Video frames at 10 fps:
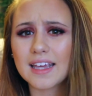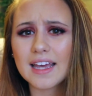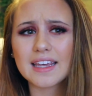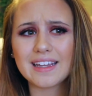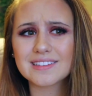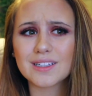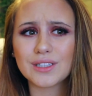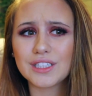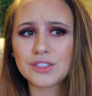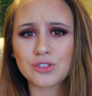get
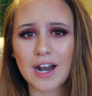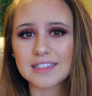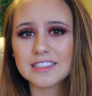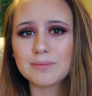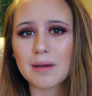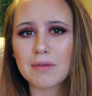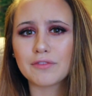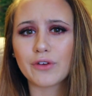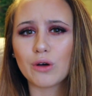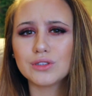easily distracted by my
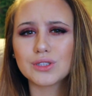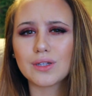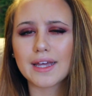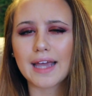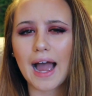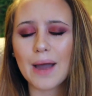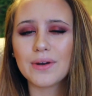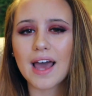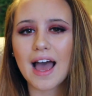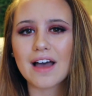phone. So like I
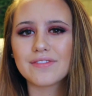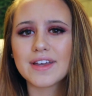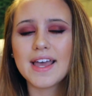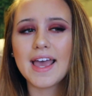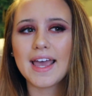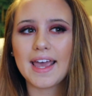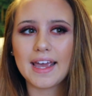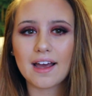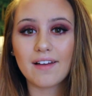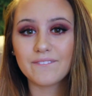would have
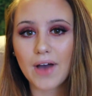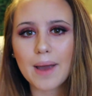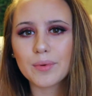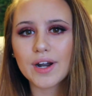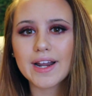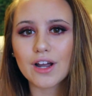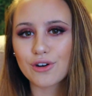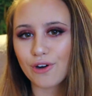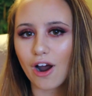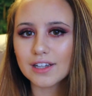it on vibrate
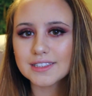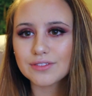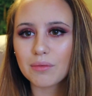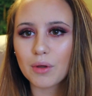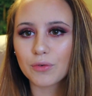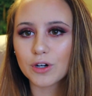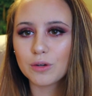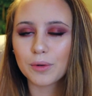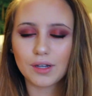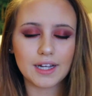across from the
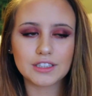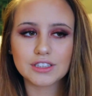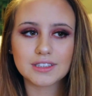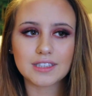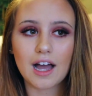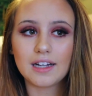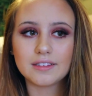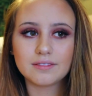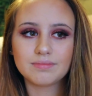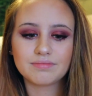room, or like just
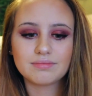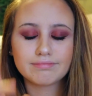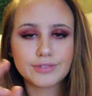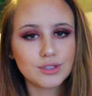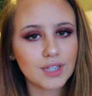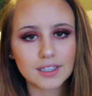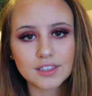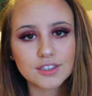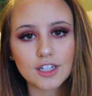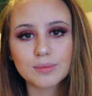on do not
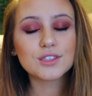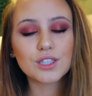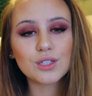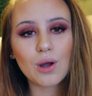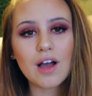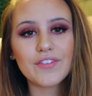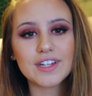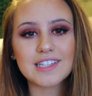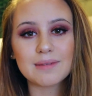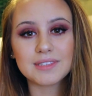disturb, so you don't have
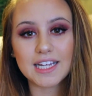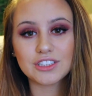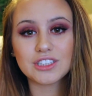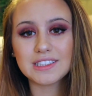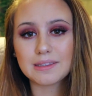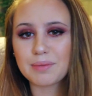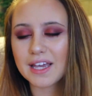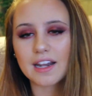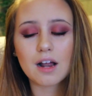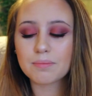any temptations to
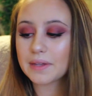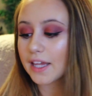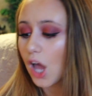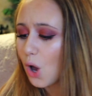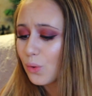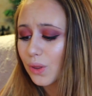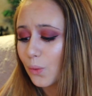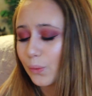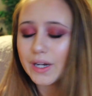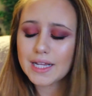pick it up and be like, oh,
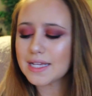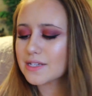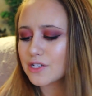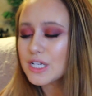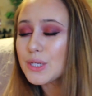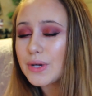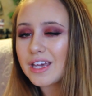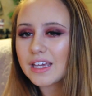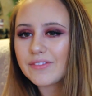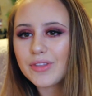what is she
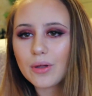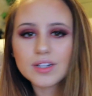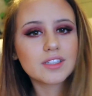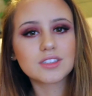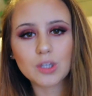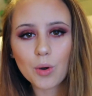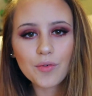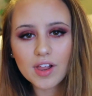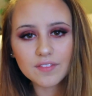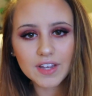doing, even though like so
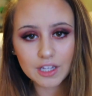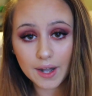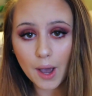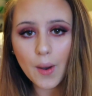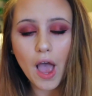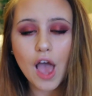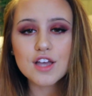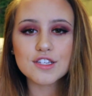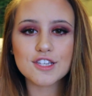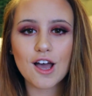irrelevant, you know.
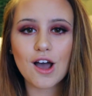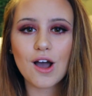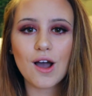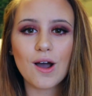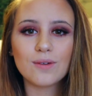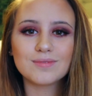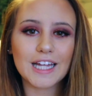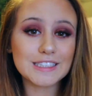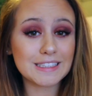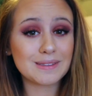So
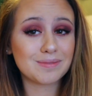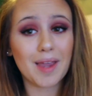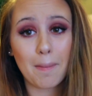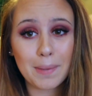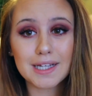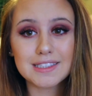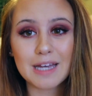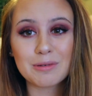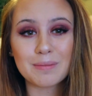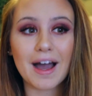that's a big
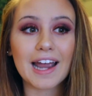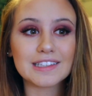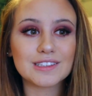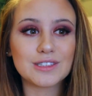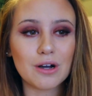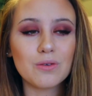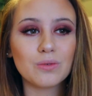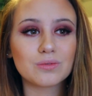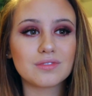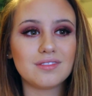tip of mine.
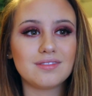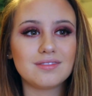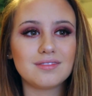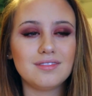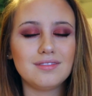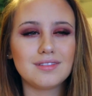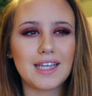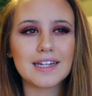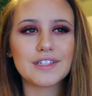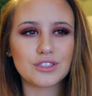Don't
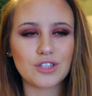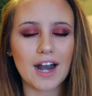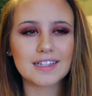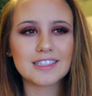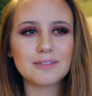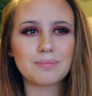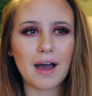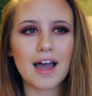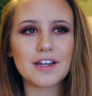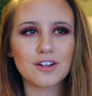get distracted
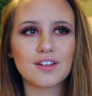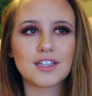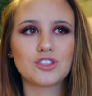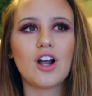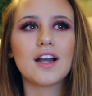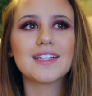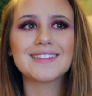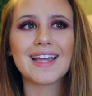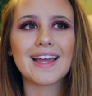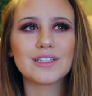by your
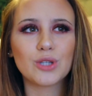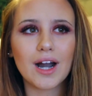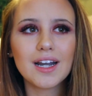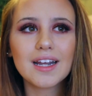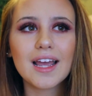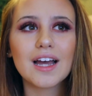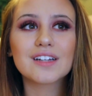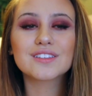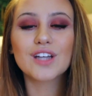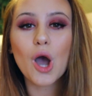electronics and try to get
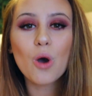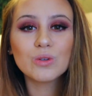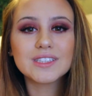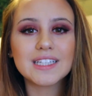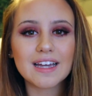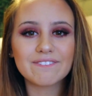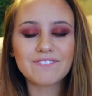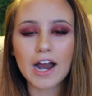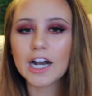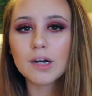a cozy
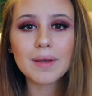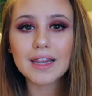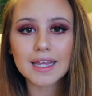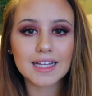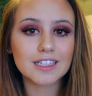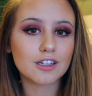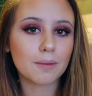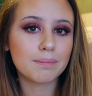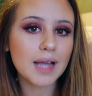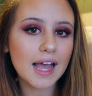environment, like in your
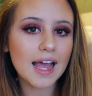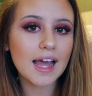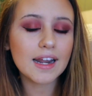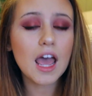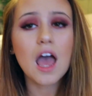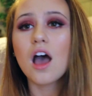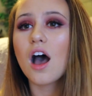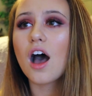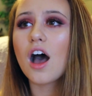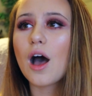bed
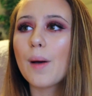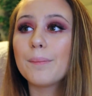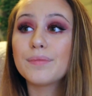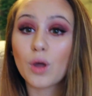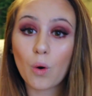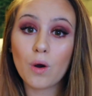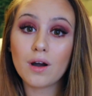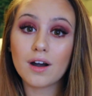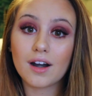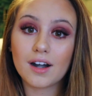
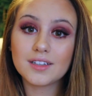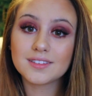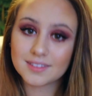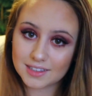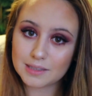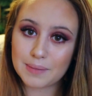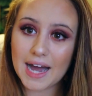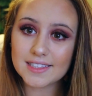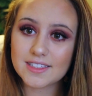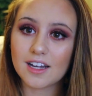or the
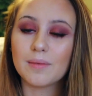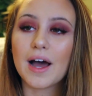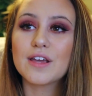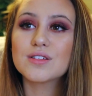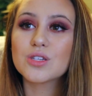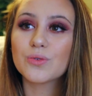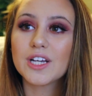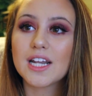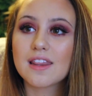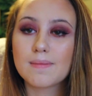bathtub. I used to
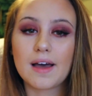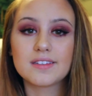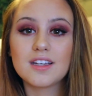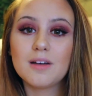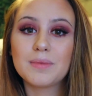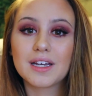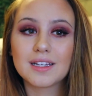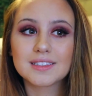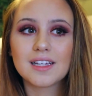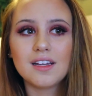read in the bathtub
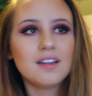because